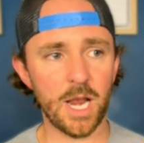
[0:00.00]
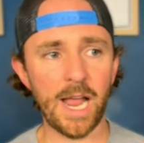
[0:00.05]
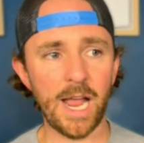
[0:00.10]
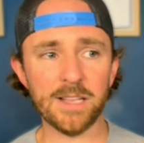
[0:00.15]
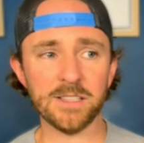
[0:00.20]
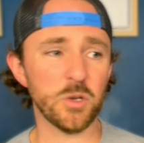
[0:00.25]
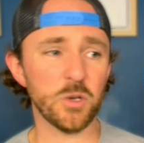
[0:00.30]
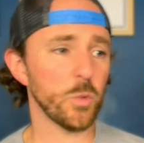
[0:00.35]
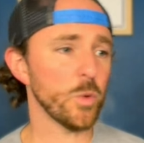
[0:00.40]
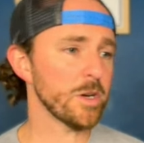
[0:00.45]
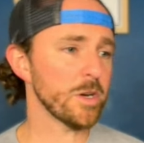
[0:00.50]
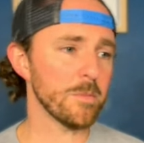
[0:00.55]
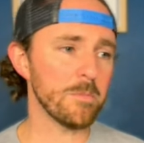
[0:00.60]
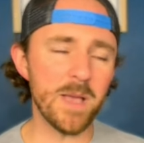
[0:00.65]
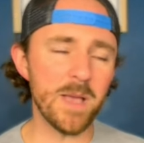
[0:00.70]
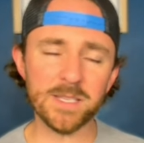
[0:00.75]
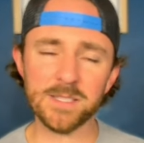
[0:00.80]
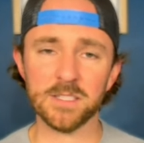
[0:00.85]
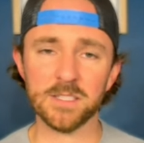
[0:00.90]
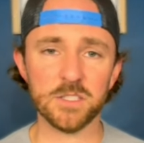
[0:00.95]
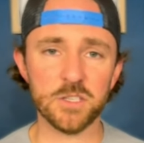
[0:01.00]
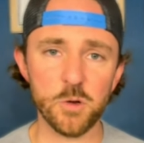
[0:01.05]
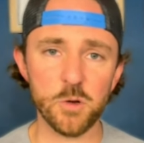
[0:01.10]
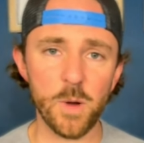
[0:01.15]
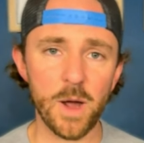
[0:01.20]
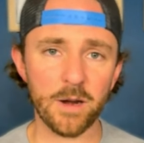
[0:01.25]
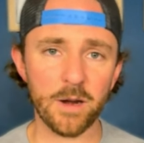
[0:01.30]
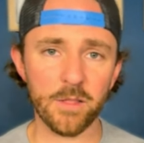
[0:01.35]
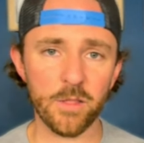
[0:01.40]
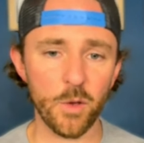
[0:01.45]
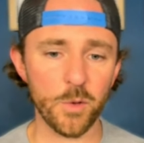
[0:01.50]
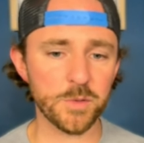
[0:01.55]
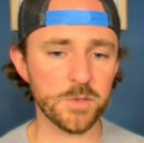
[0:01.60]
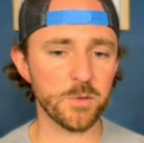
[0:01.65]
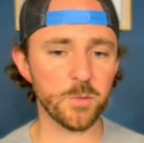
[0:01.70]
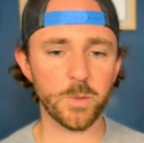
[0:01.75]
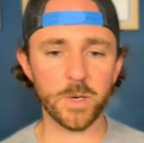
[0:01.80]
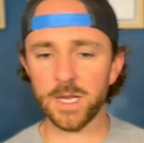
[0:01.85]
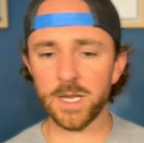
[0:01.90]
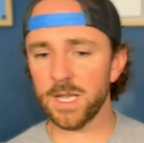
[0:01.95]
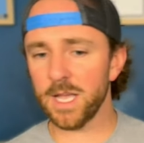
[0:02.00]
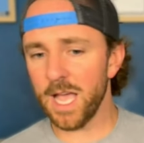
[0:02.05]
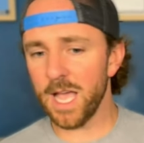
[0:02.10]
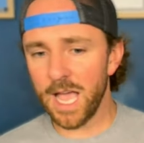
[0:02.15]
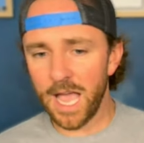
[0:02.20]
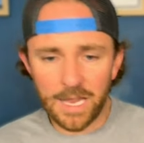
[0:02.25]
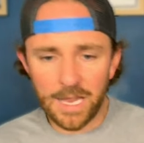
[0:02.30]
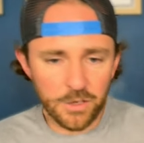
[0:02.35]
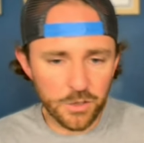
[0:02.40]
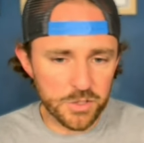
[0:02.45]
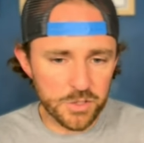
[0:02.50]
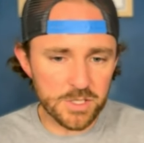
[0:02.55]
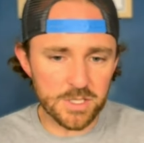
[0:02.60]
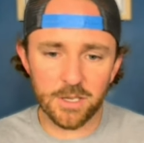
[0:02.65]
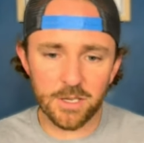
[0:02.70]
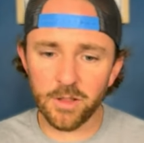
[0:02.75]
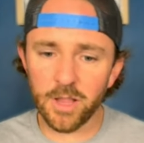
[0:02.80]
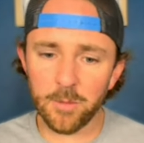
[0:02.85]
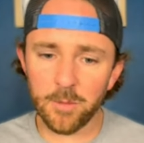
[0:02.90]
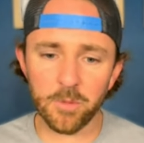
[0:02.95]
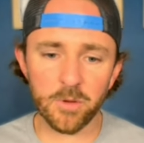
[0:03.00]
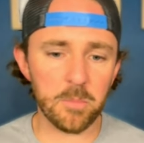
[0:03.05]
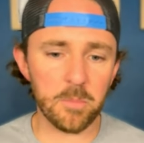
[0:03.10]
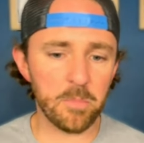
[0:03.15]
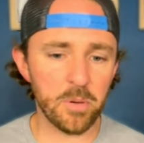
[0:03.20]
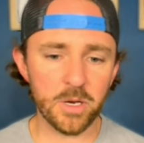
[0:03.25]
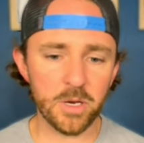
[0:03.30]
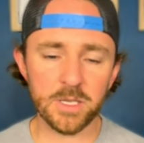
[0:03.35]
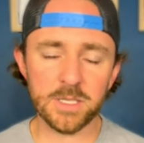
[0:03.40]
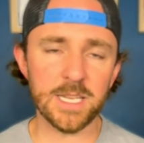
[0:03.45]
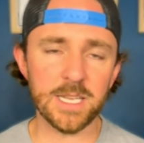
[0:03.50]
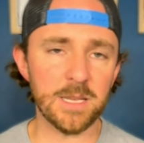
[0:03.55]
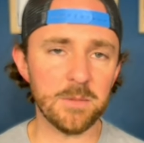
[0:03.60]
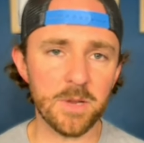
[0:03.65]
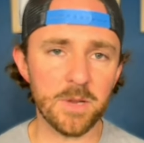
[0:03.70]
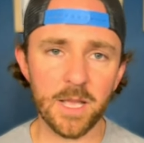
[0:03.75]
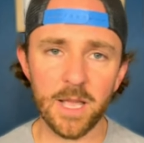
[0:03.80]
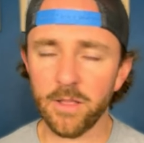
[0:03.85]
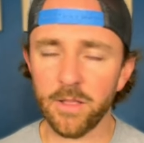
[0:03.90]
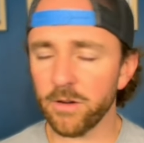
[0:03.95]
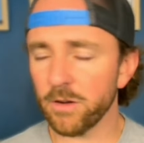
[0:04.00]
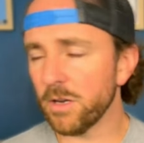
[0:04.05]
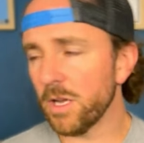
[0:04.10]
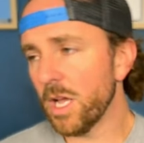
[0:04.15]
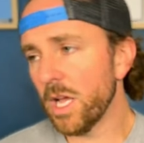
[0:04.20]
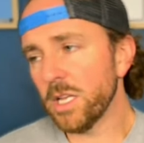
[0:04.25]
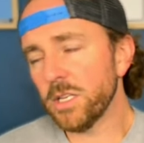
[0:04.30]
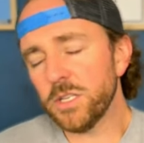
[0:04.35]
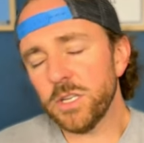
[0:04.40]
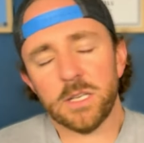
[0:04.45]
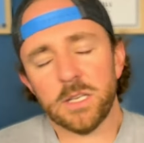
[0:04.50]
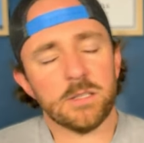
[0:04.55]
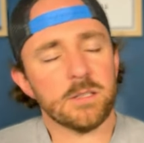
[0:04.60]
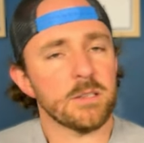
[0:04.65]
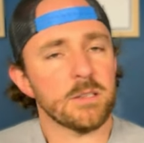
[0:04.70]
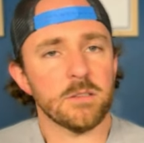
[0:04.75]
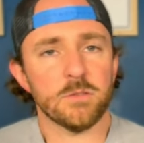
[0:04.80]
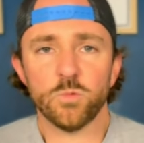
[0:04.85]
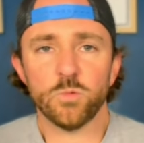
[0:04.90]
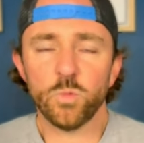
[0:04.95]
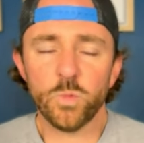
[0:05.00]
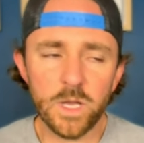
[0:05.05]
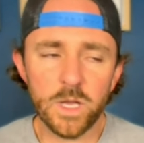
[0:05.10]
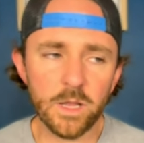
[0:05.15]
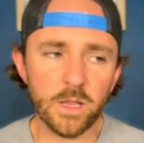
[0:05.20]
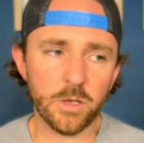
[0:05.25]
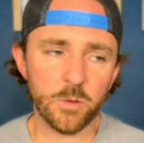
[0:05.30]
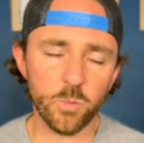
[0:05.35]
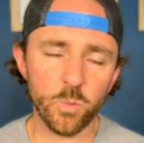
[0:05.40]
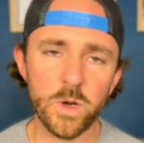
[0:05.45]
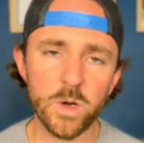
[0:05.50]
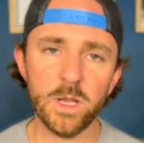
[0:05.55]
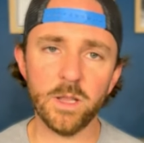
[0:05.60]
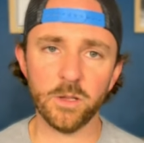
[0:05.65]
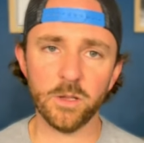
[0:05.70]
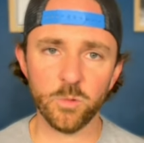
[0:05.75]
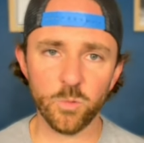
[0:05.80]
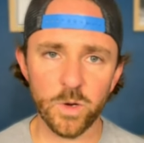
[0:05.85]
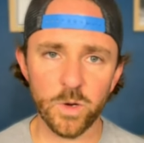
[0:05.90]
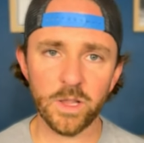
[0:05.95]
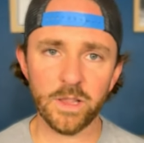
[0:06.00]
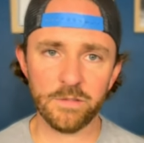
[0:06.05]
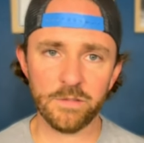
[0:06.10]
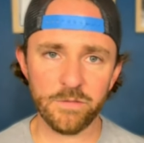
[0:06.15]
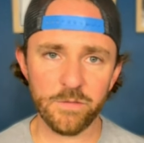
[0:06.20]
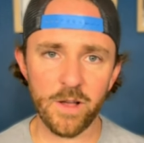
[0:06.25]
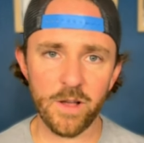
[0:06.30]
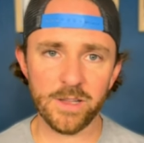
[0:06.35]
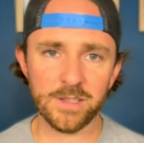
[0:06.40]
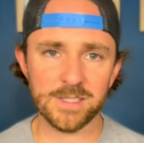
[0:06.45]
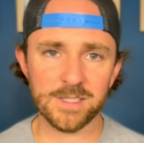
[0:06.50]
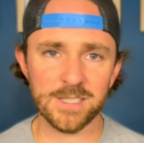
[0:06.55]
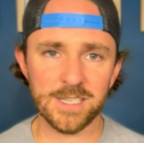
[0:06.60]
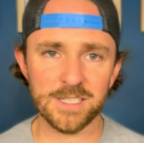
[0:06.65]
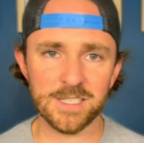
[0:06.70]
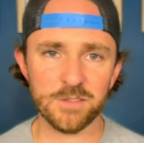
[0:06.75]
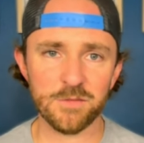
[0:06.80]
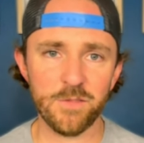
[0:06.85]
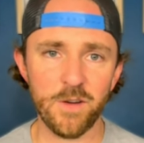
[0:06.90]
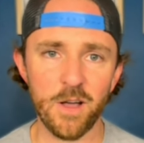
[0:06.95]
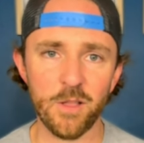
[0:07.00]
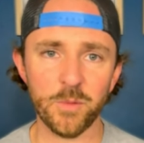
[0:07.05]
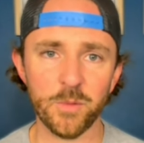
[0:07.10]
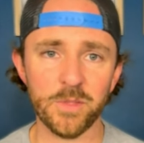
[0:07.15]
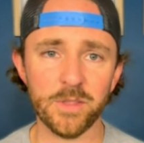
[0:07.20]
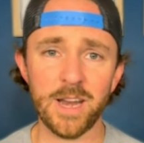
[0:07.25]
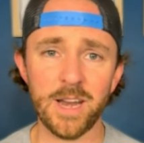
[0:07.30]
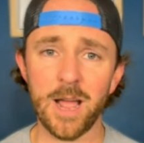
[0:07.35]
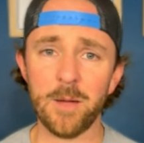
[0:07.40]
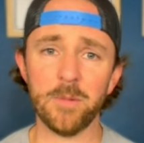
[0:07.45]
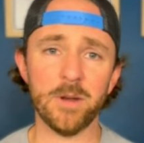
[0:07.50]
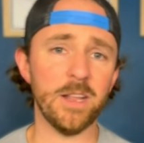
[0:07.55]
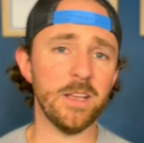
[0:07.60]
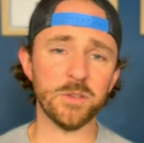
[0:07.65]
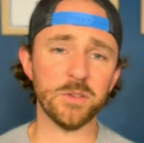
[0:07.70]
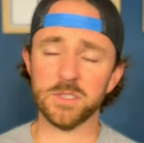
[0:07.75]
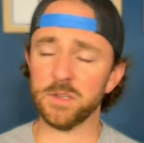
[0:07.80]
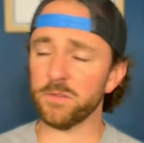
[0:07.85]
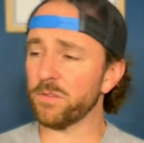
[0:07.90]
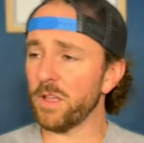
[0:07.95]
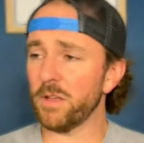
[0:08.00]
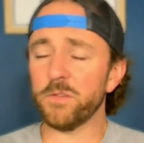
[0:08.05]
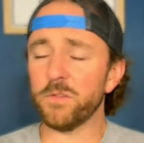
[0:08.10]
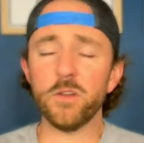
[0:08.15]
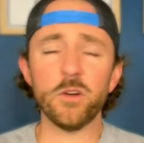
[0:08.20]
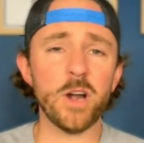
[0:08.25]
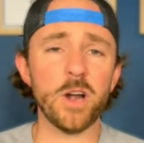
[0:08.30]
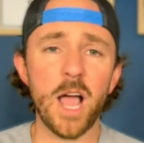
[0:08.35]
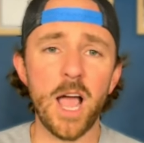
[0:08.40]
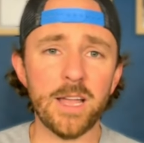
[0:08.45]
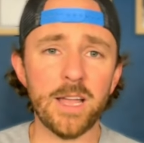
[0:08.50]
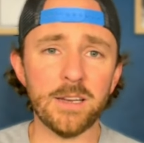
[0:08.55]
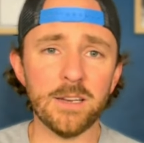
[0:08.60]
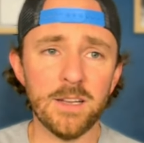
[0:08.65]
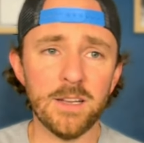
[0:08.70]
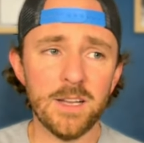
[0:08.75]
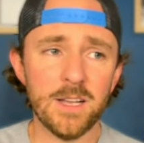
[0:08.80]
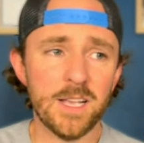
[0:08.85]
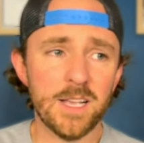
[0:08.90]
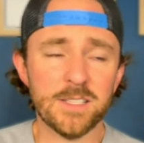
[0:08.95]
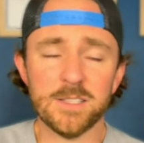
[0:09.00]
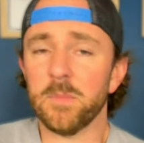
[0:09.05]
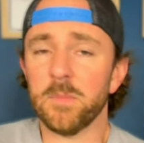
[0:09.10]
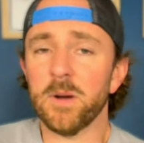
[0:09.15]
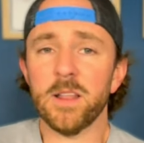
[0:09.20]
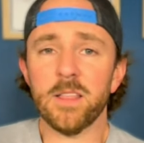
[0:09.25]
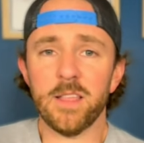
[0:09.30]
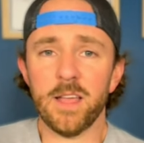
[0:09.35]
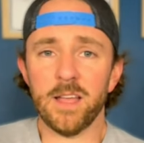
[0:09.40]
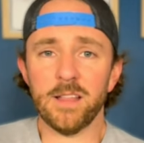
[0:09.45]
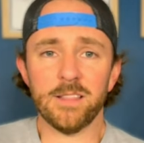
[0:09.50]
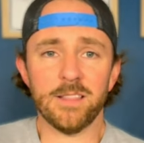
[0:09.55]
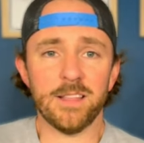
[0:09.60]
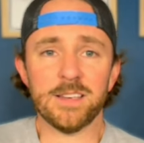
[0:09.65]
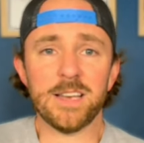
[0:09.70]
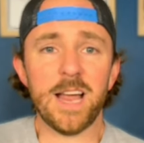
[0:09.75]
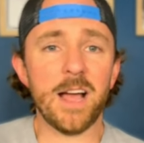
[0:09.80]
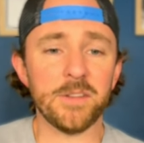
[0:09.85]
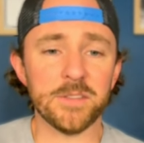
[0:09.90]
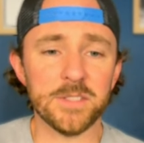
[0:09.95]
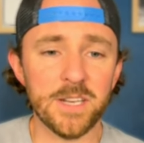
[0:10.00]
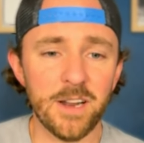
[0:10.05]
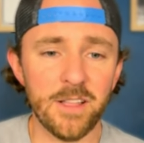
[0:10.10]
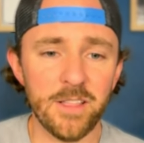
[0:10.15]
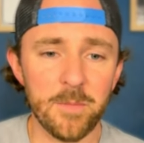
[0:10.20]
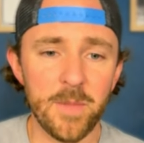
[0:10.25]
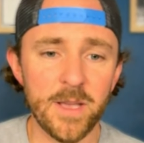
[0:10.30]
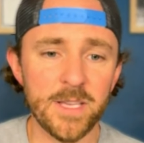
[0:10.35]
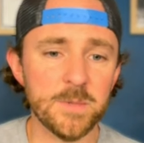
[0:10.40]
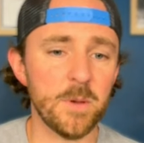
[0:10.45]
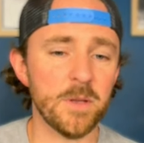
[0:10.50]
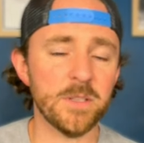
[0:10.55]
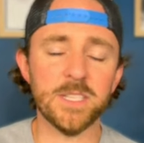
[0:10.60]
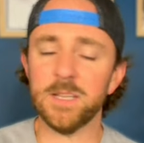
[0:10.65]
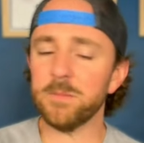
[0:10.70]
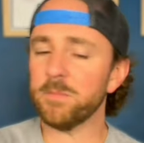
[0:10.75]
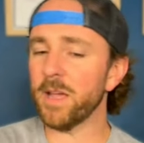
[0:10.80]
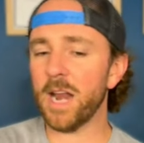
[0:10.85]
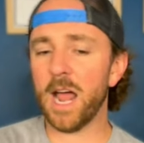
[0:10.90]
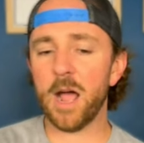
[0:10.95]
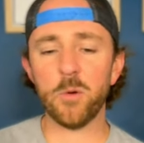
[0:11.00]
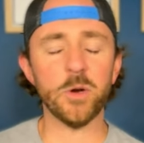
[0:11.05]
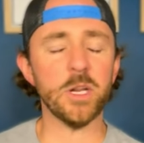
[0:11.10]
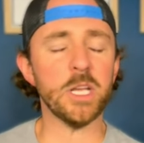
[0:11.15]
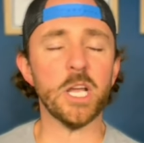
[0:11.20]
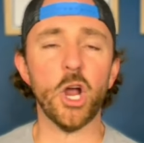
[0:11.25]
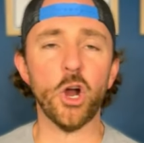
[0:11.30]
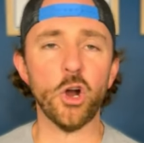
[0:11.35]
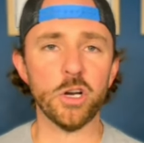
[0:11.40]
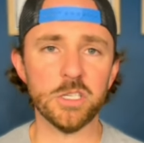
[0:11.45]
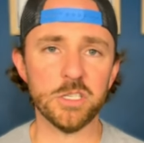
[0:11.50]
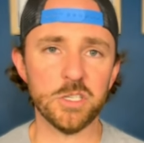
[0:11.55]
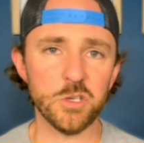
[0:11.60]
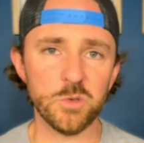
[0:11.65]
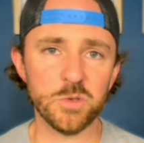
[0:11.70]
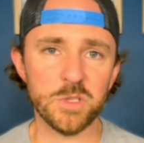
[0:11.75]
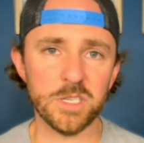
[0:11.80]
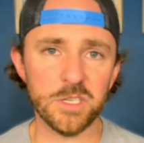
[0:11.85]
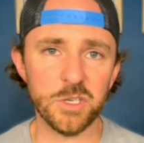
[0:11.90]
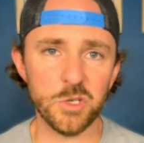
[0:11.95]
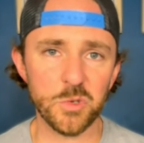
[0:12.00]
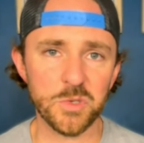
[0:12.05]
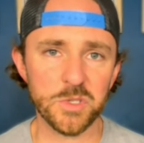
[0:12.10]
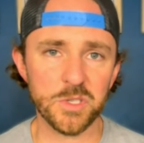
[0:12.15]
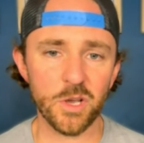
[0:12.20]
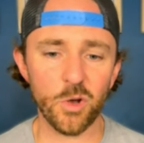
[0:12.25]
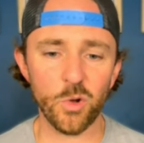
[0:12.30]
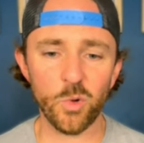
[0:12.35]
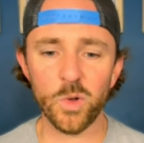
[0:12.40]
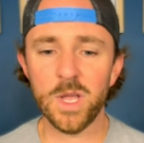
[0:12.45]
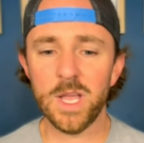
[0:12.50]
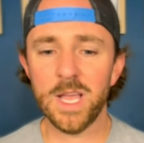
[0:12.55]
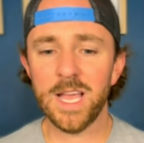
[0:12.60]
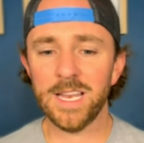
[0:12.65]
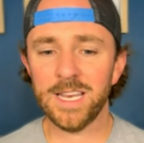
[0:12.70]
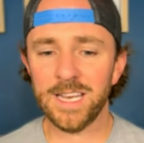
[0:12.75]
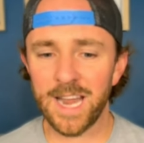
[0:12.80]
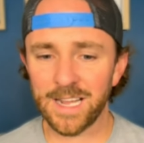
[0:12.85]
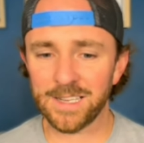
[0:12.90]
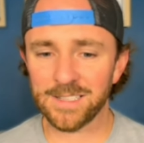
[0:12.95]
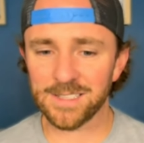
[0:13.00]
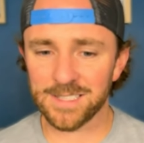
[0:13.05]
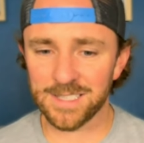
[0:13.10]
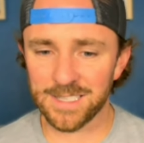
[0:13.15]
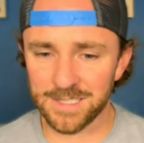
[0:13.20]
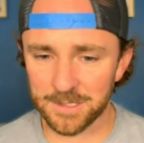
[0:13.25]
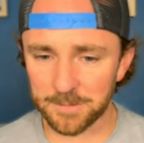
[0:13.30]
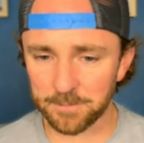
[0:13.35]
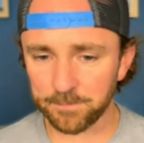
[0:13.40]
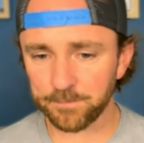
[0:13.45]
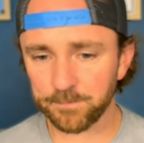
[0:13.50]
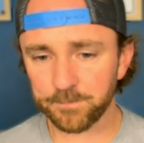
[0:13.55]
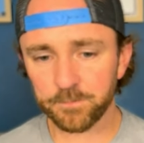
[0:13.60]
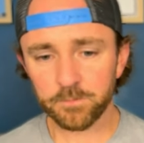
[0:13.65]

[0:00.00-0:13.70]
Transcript: And so when you're missing two out of those three and you're still able to put a team together, just really, really, really fun season following the Diamond Heels. If you're not somebody that dials in on the baseball team, man, I would encourage you to do so next season.